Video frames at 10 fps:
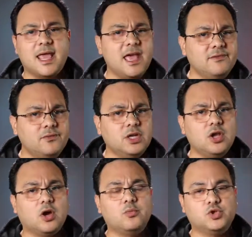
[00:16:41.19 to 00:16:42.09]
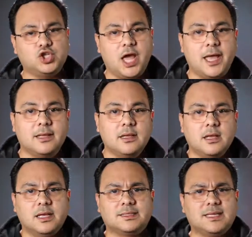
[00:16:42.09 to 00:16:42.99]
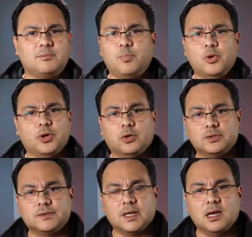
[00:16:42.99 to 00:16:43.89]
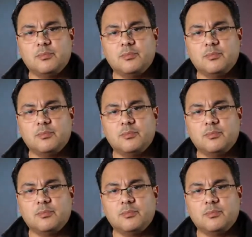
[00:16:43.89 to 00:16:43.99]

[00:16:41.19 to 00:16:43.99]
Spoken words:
Every dog will shed, except poodles.